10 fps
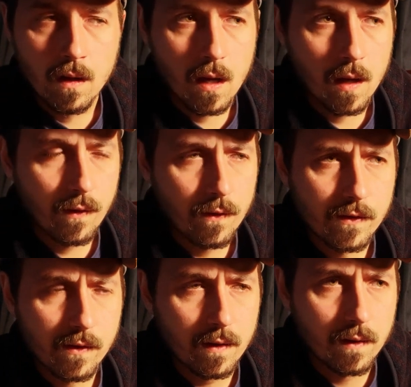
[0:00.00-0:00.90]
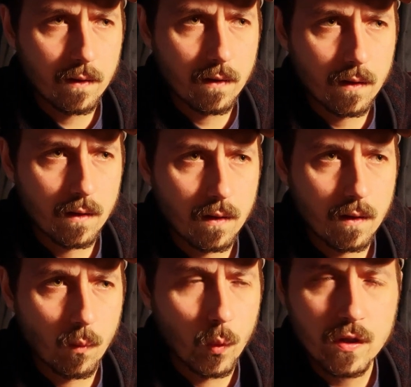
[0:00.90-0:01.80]
And all of a sudden,
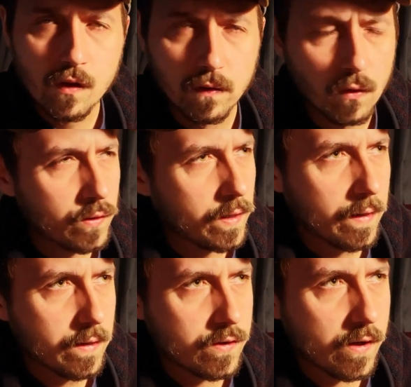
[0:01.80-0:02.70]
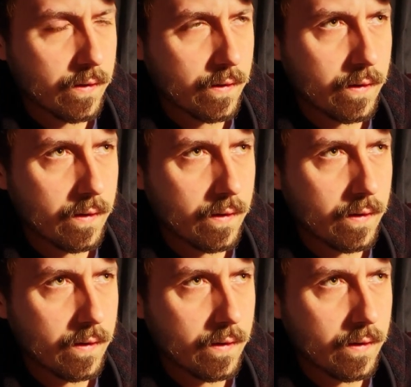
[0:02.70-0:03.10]
we just looked at each other.